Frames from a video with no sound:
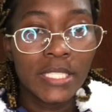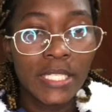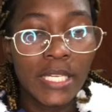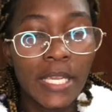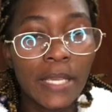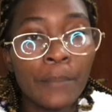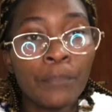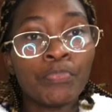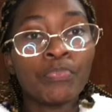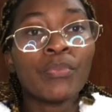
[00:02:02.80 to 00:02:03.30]

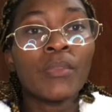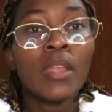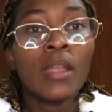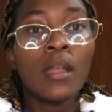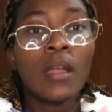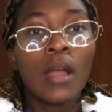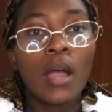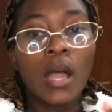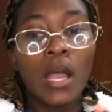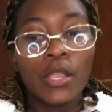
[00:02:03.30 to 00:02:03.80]

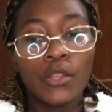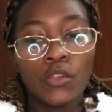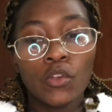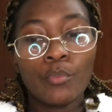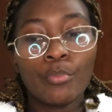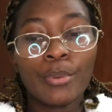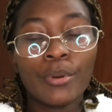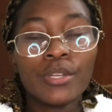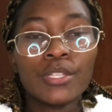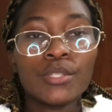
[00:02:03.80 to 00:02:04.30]
yeah, your
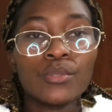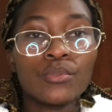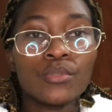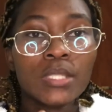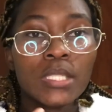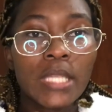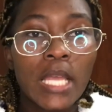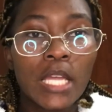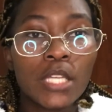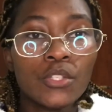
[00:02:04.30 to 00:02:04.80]
body will
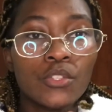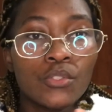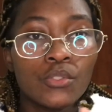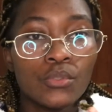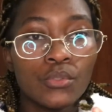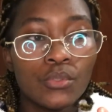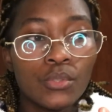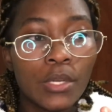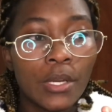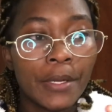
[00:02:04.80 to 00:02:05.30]
start
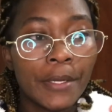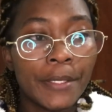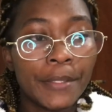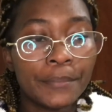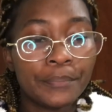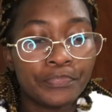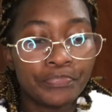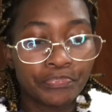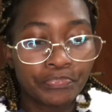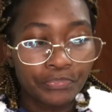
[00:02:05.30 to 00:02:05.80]
to
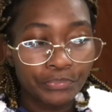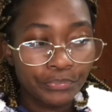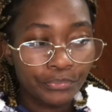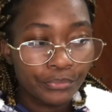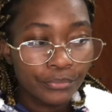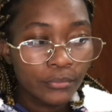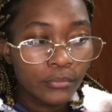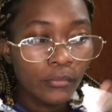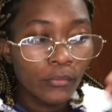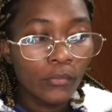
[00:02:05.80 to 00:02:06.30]

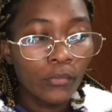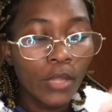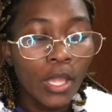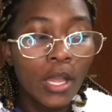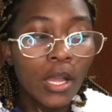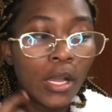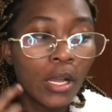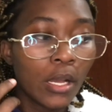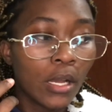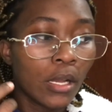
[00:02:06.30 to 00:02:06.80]

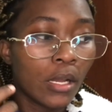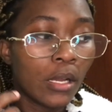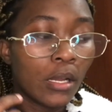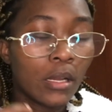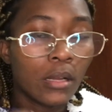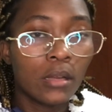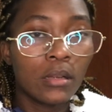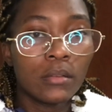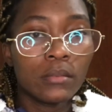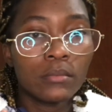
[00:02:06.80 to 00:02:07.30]

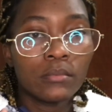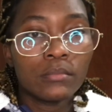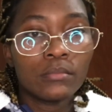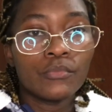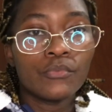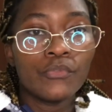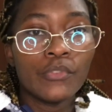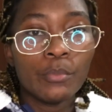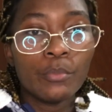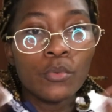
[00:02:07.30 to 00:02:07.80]
uh,
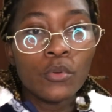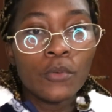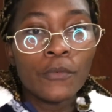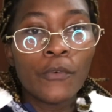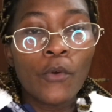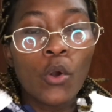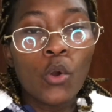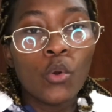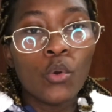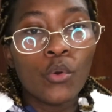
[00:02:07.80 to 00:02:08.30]
remove
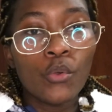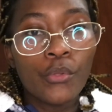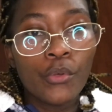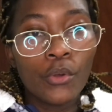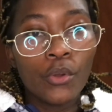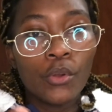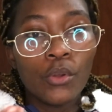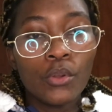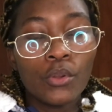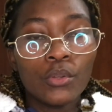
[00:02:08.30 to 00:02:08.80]
all
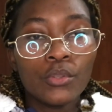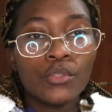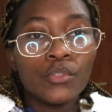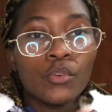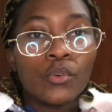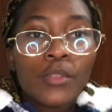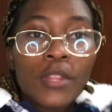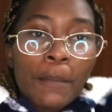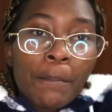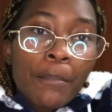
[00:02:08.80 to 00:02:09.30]

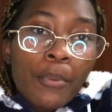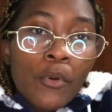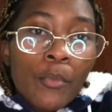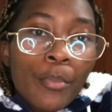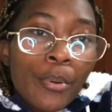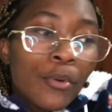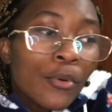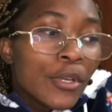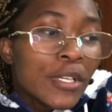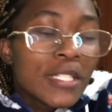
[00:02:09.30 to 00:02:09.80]
the poo
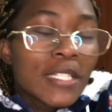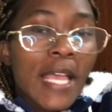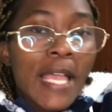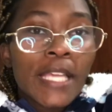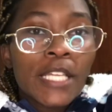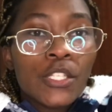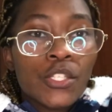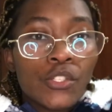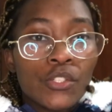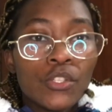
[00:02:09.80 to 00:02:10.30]
poo
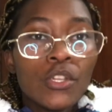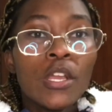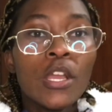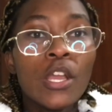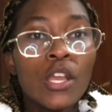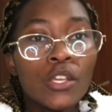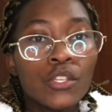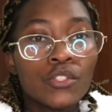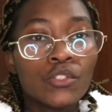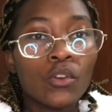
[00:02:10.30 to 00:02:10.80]
inside you.
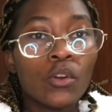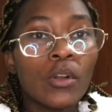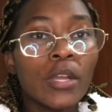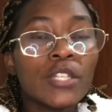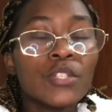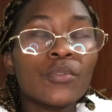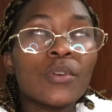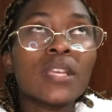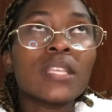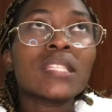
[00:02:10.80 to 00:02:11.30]
So it
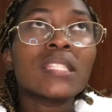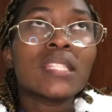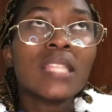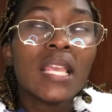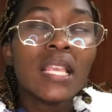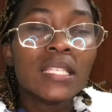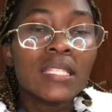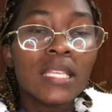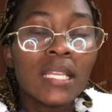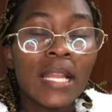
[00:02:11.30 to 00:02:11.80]
was
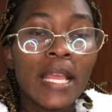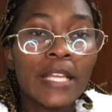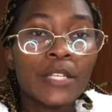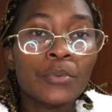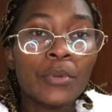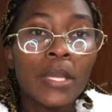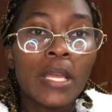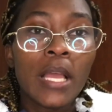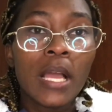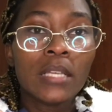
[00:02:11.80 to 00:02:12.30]
Thursday night
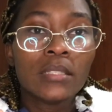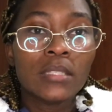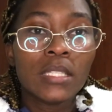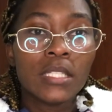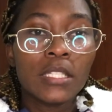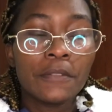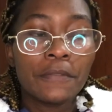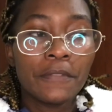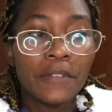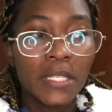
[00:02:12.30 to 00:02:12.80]
where I
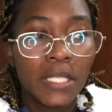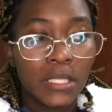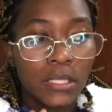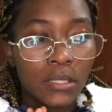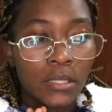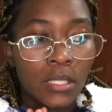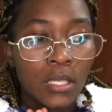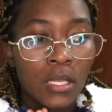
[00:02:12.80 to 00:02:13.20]
started feeling.